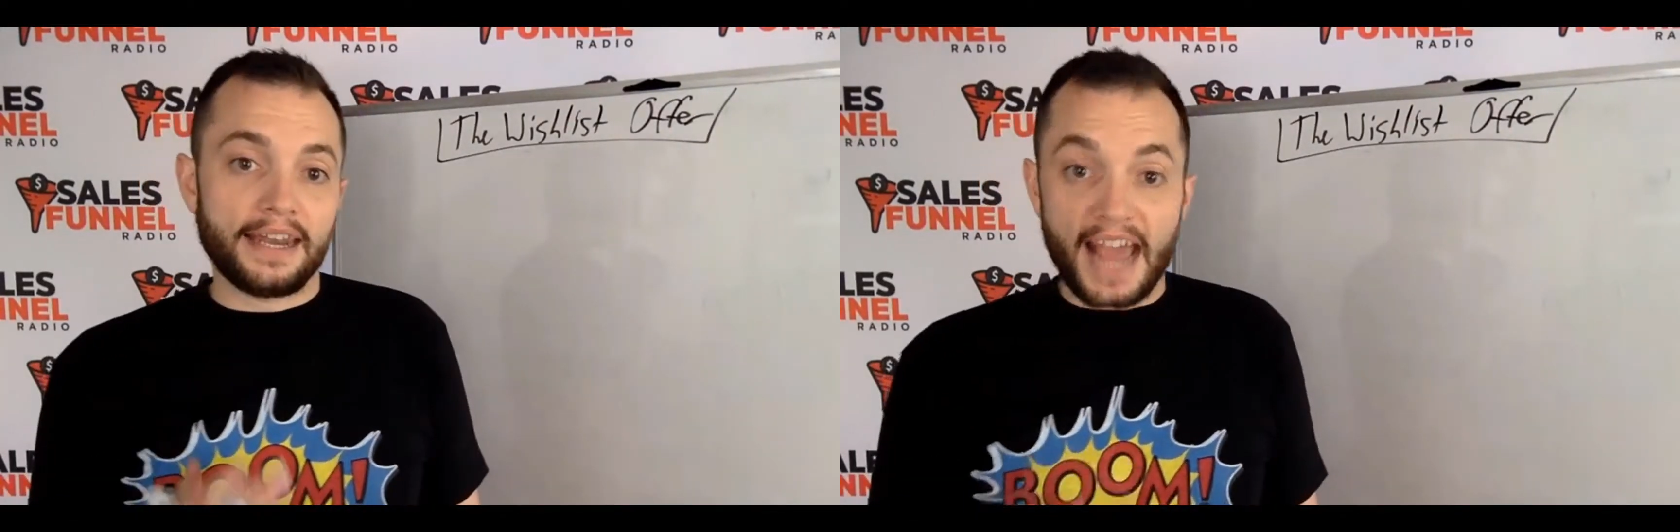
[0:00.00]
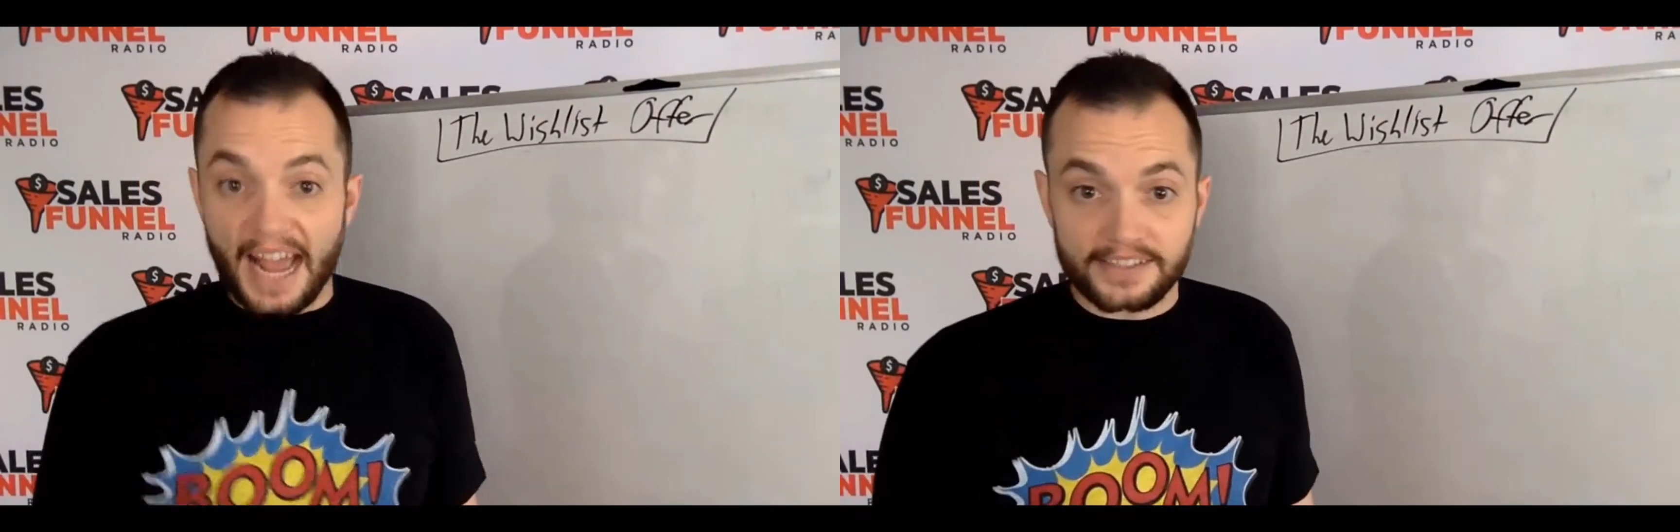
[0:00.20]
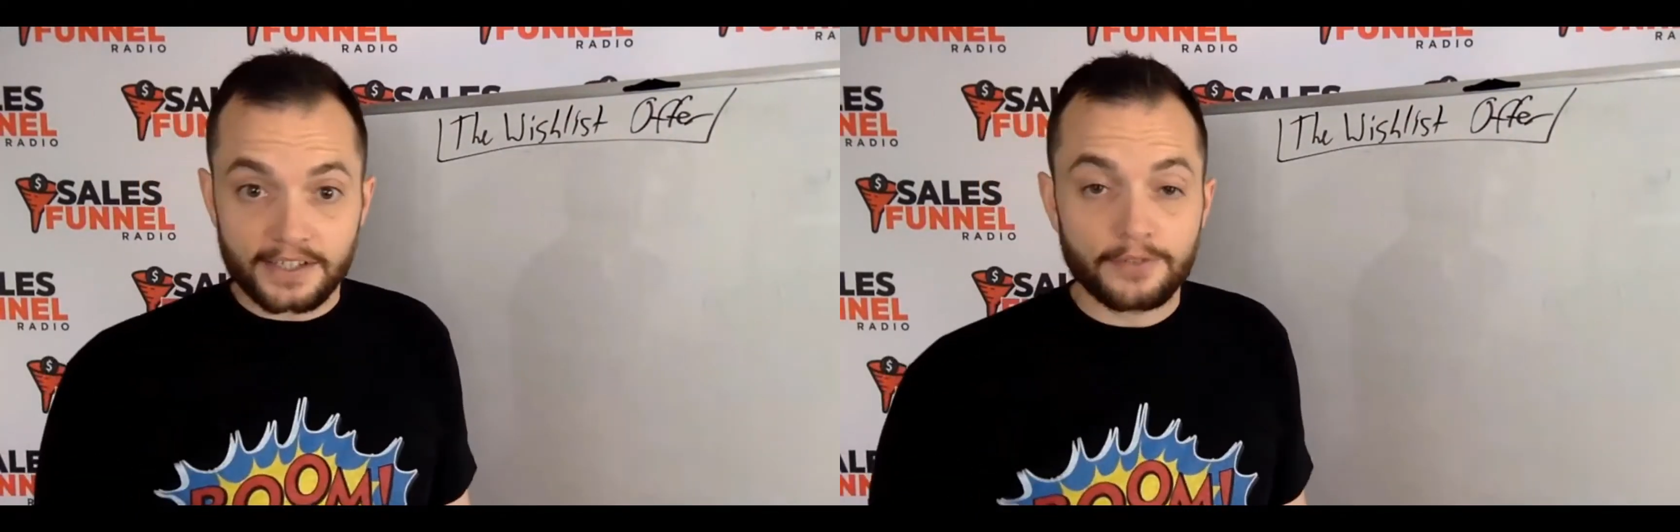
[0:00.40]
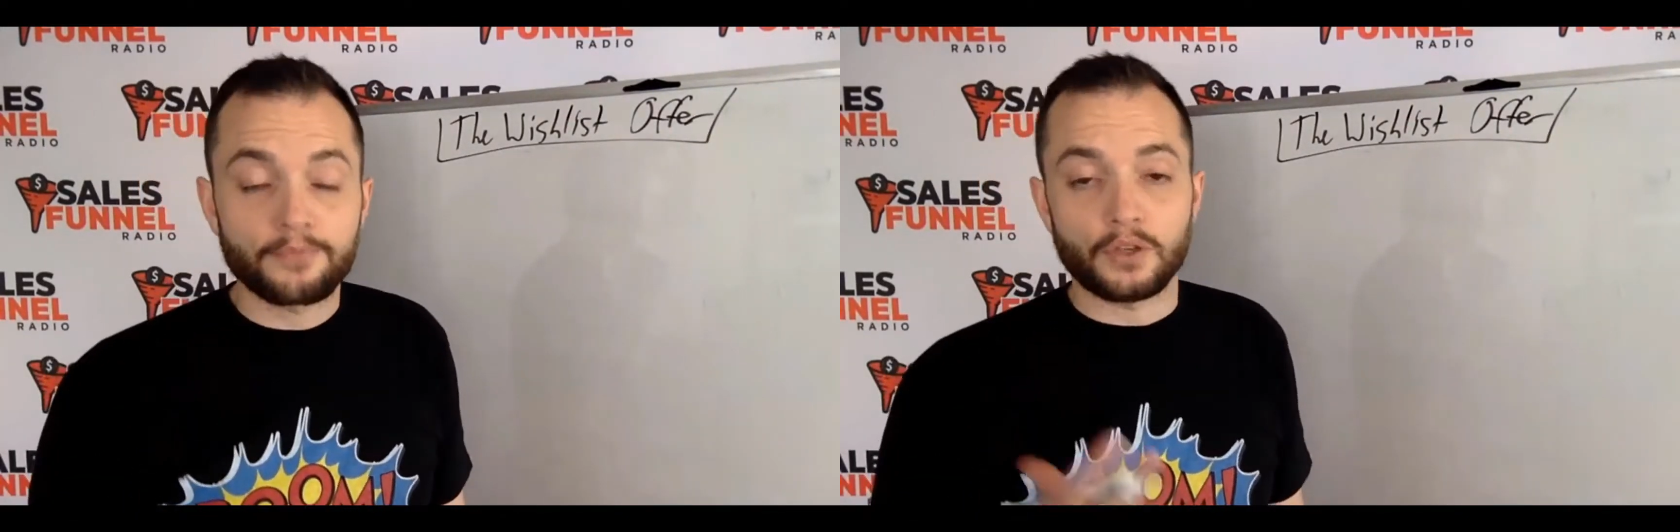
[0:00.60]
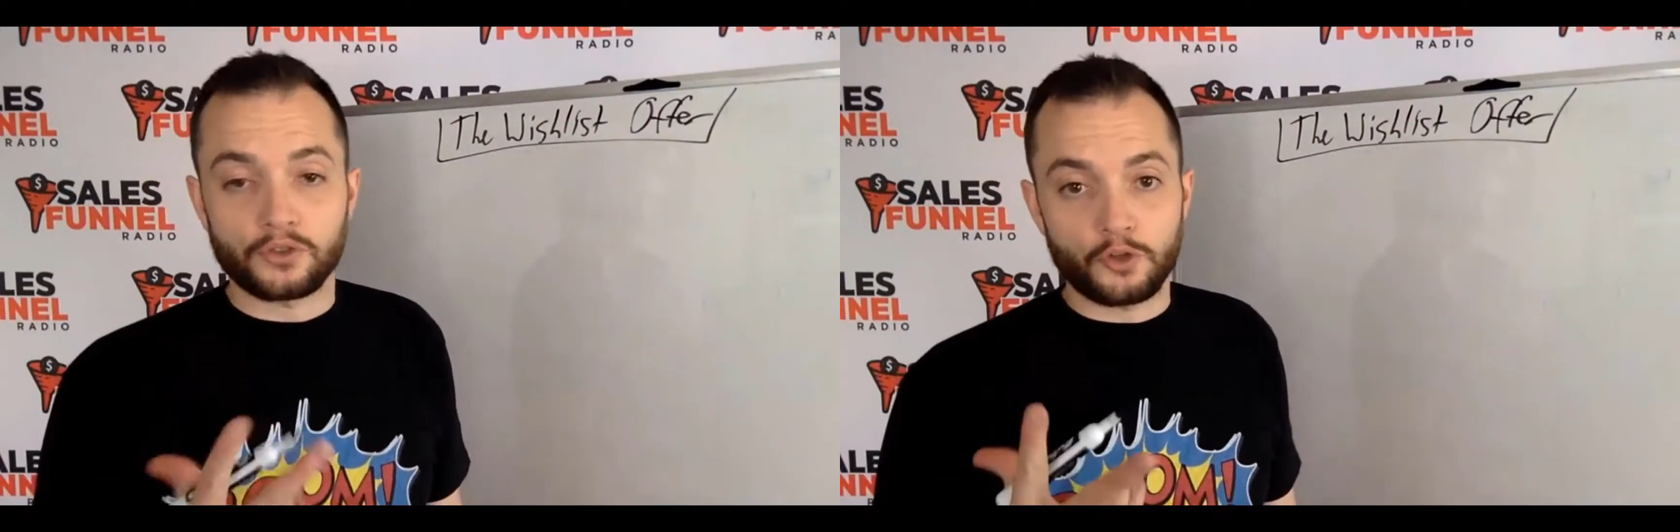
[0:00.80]
and
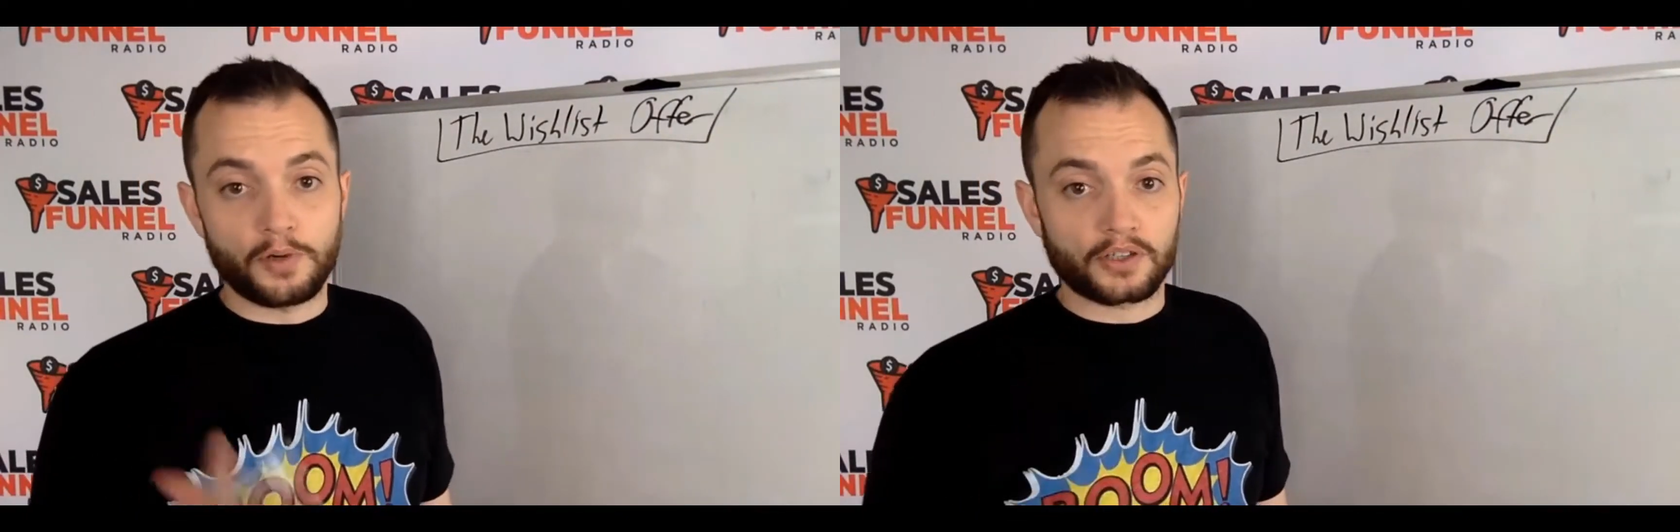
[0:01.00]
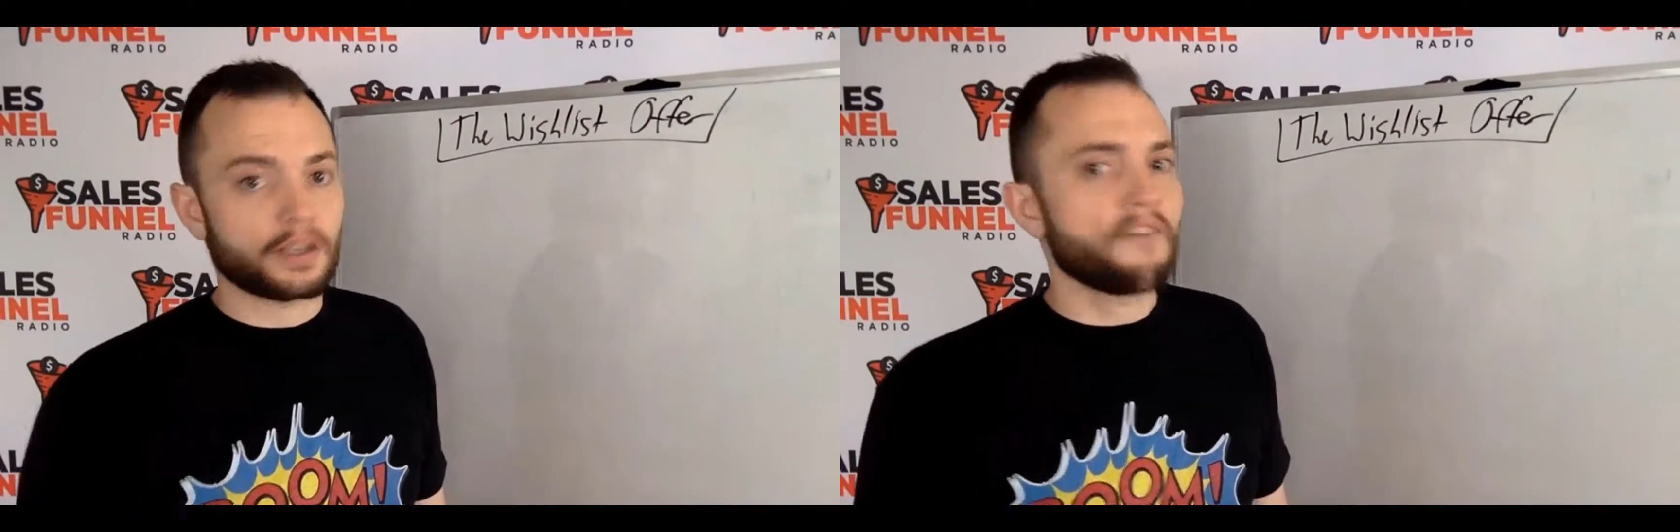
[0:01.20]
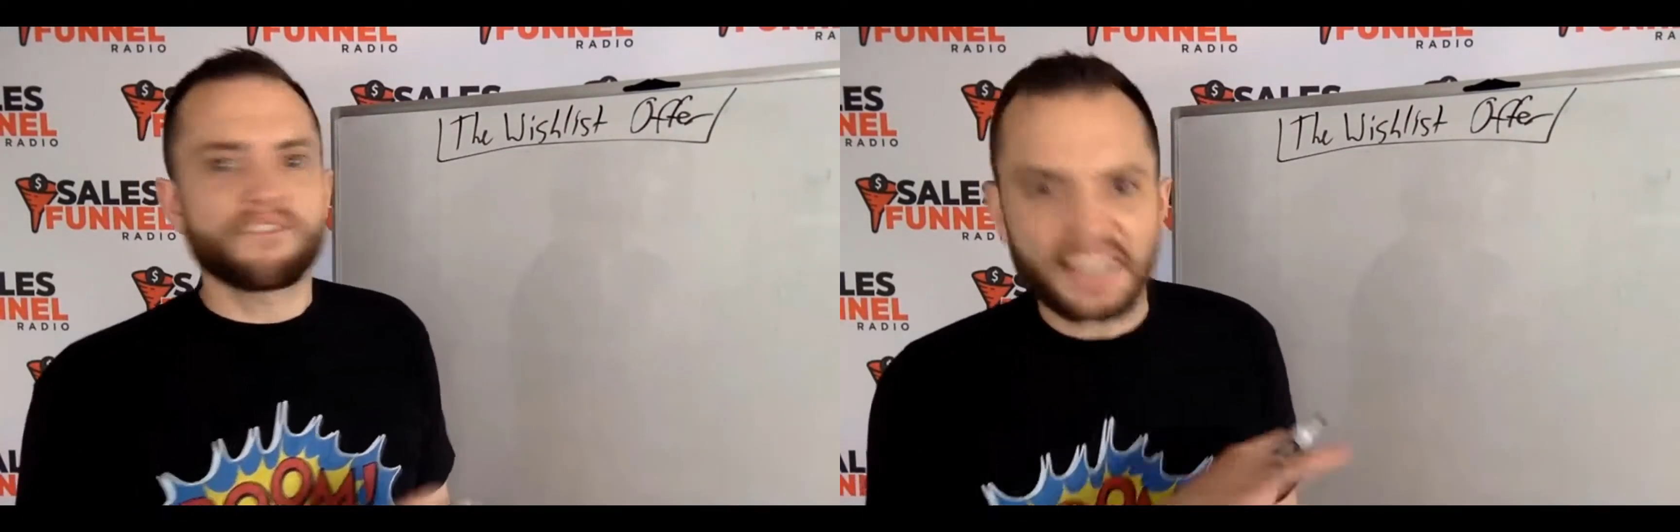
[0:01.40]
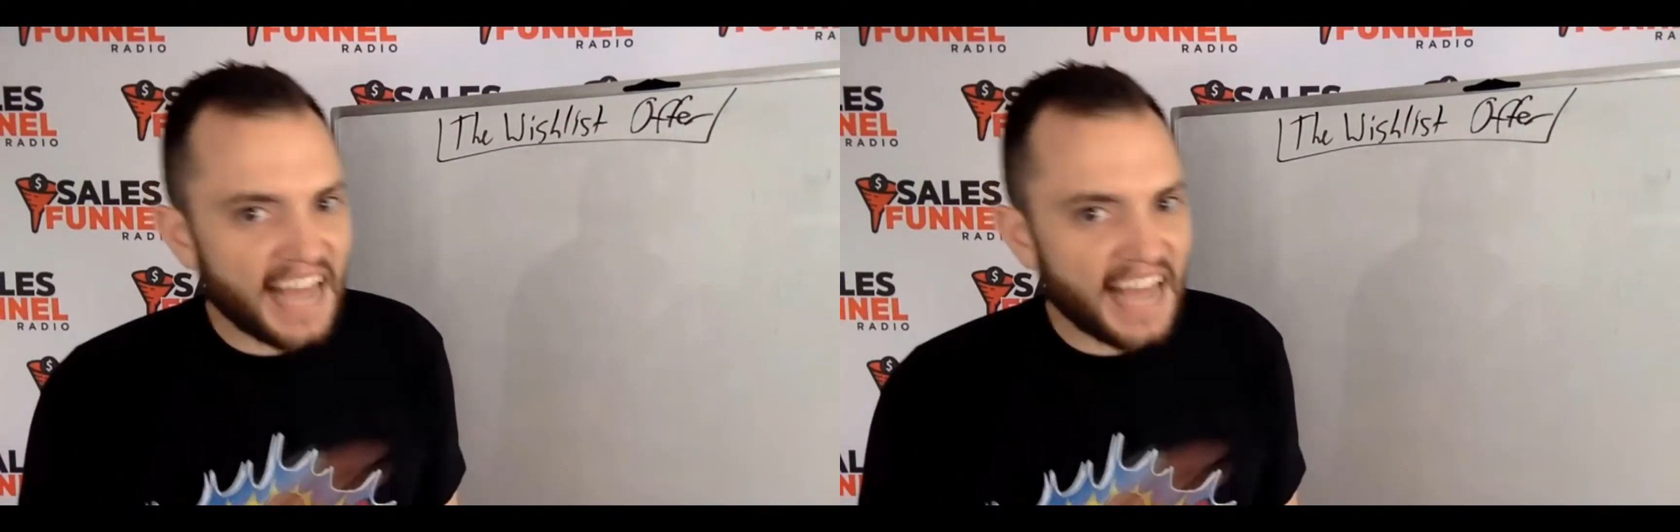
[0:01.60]
Ask, those two books.